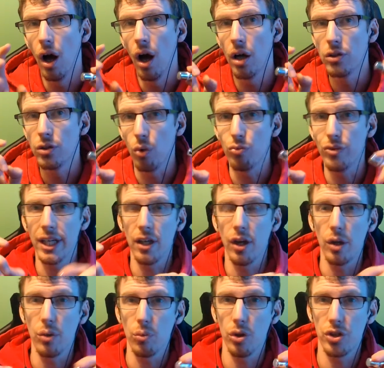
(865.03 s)
really
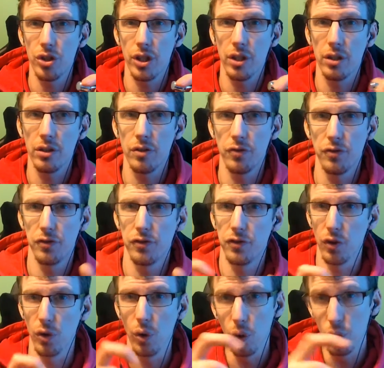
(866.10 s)
like watching the
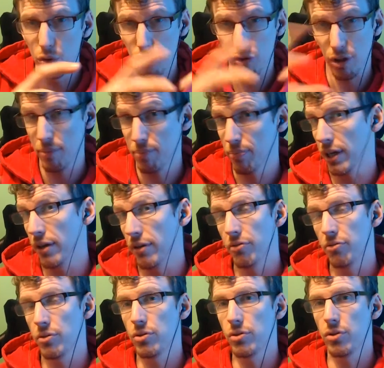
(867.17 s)
full stream
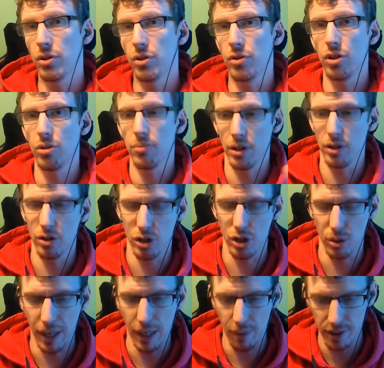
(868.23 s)
playthroughs on YouTube, like the
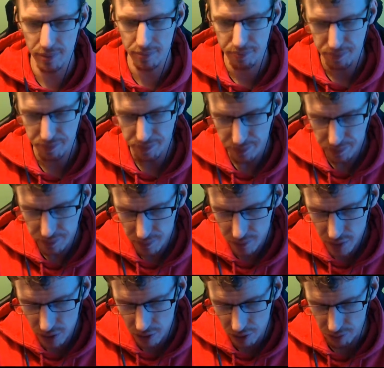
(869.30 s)
2-hour,
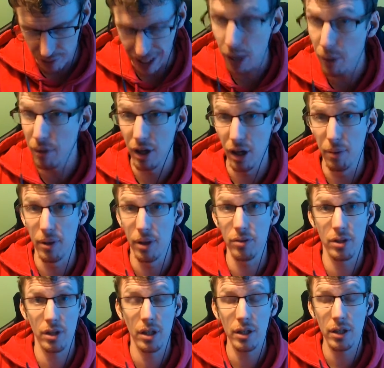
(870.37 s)
3-hour uploads
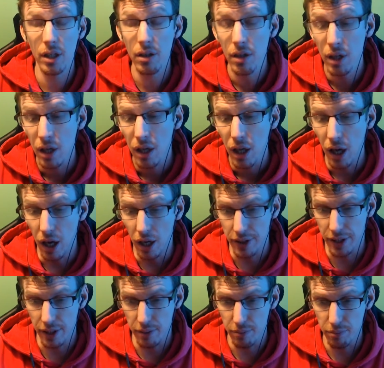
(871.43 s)
that I do.
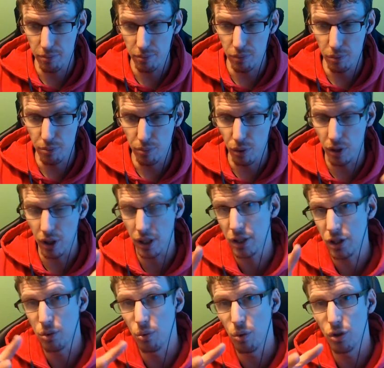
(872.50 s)
They were more likely
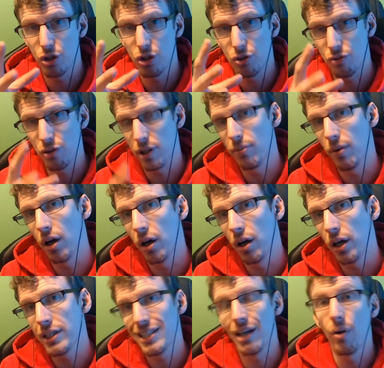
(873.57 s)
to watch stream
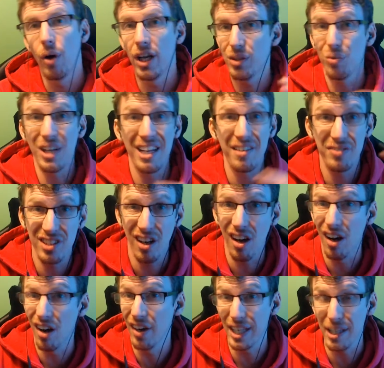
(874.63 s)
highlights. Now, I don't have
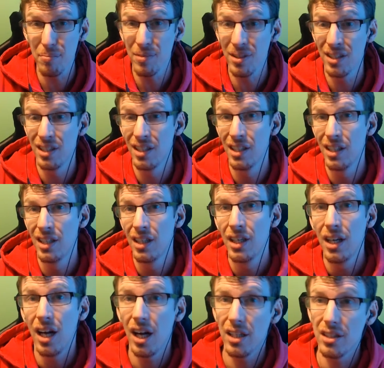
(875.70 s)
time
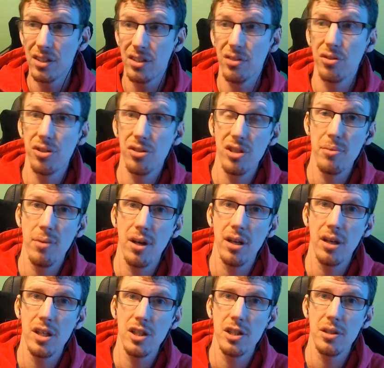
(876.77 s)
to do stream
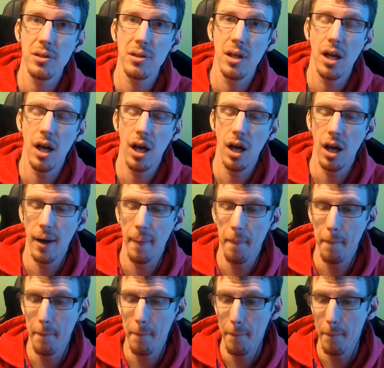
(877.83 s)
highlights,
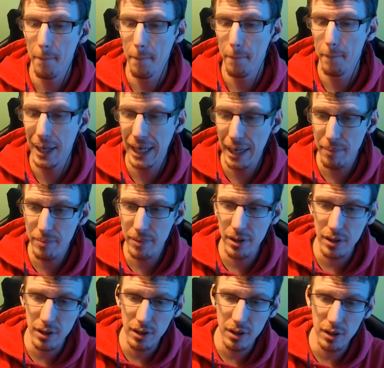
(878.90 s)
but let
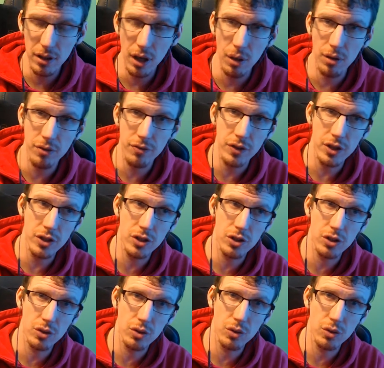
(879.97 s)
me know if it's